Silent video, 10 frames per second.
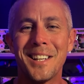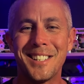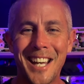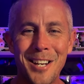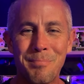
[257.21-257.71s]

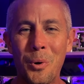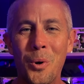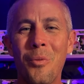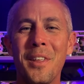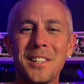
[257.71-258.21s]

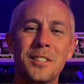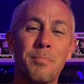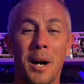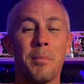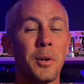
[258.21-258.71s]
Deadpool, this is
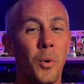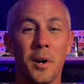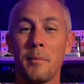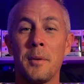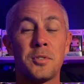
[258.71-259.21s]
probably one
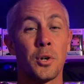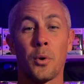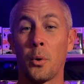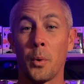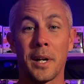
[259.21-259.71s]
of them that you're
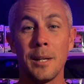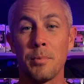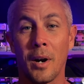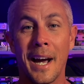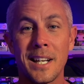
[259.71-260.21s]
going to want to keep
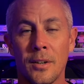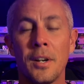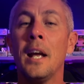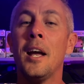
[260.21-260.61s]
your eyes on.